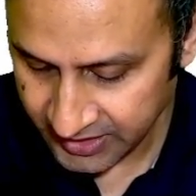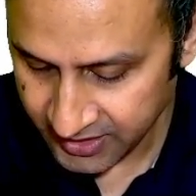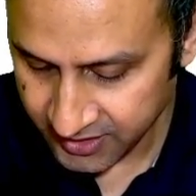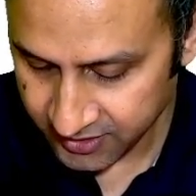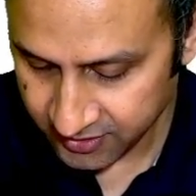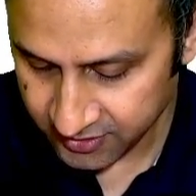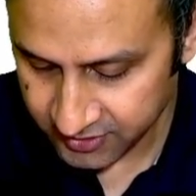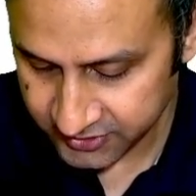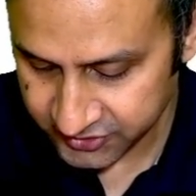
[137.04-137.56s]

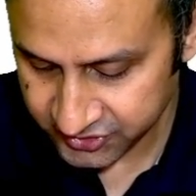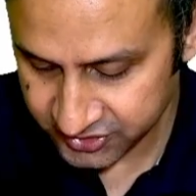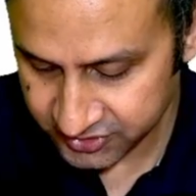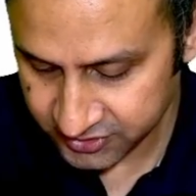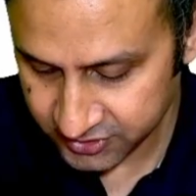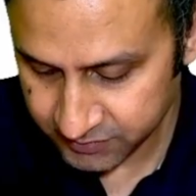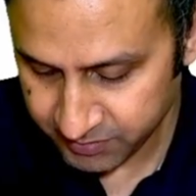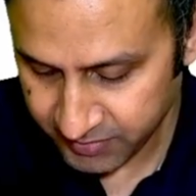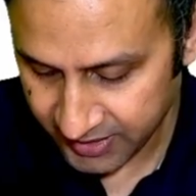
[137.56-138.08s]

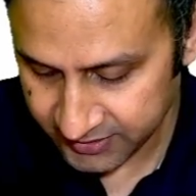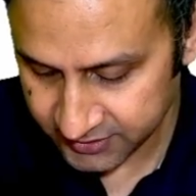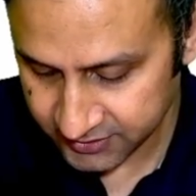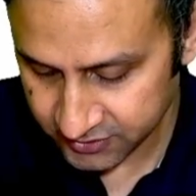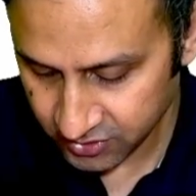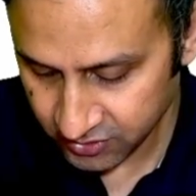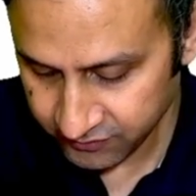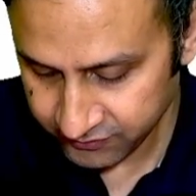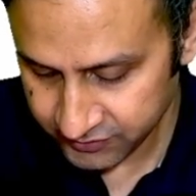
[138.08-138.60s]
clustered pattern
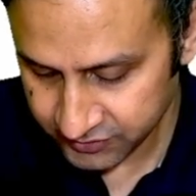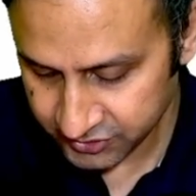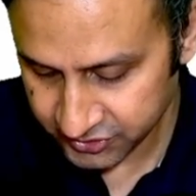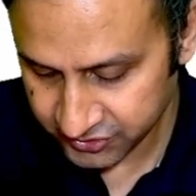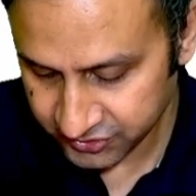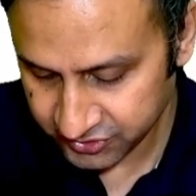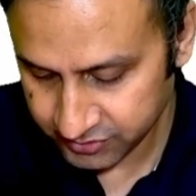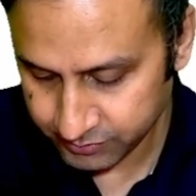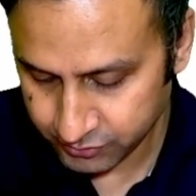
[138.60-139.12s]
of
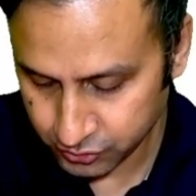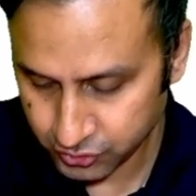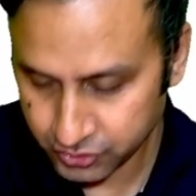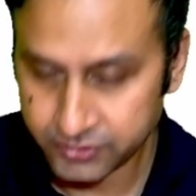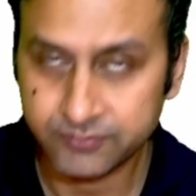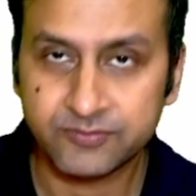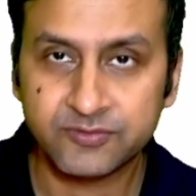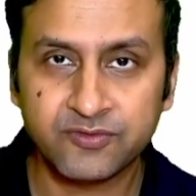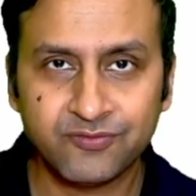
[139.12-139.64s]

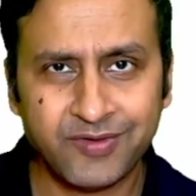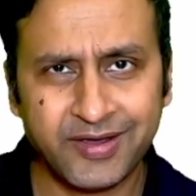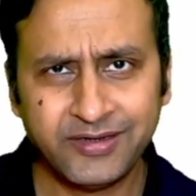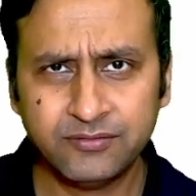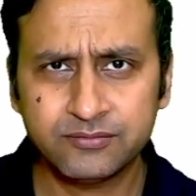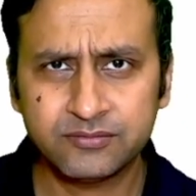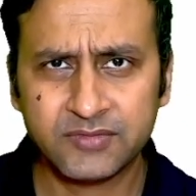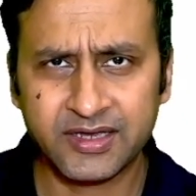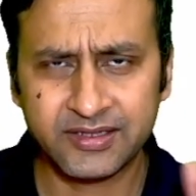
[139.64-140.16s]
distribution. Fine.
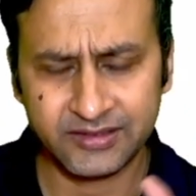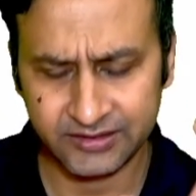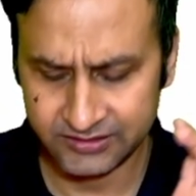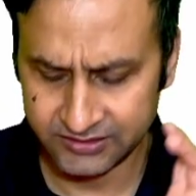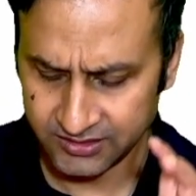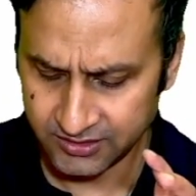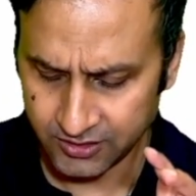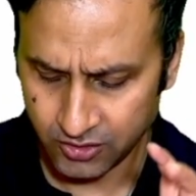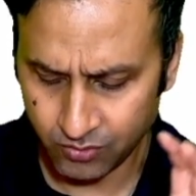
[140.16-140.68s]
I think
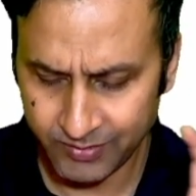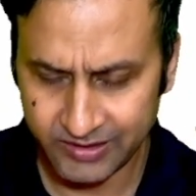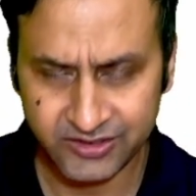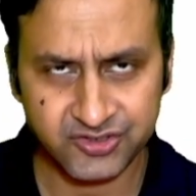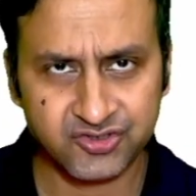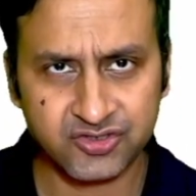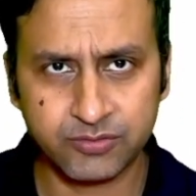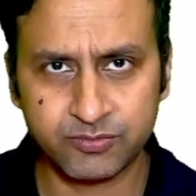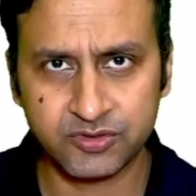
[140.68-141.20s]
till now my
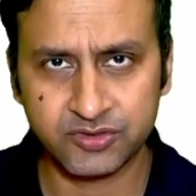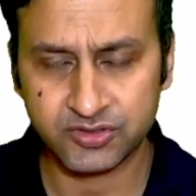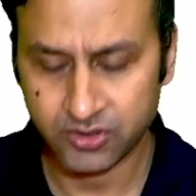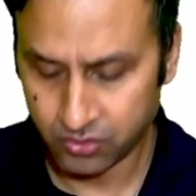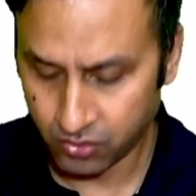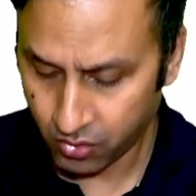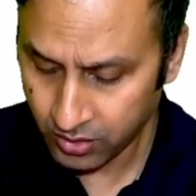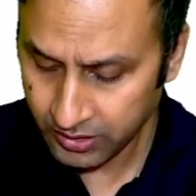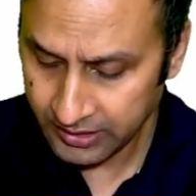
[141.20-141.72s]
descriptors
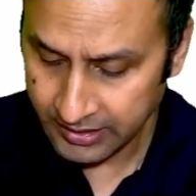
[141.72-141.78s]
are all